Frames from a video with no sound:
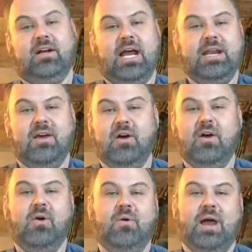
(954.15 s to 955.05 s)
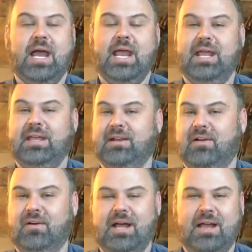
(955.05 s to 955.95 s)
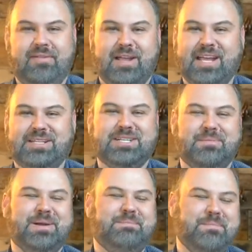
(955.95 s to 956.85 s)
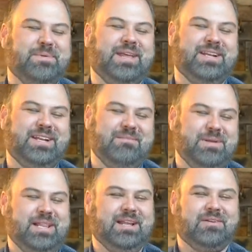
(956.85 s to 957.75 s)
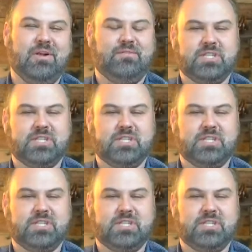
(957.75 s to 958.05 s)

I know I've get so many people that give me the grief.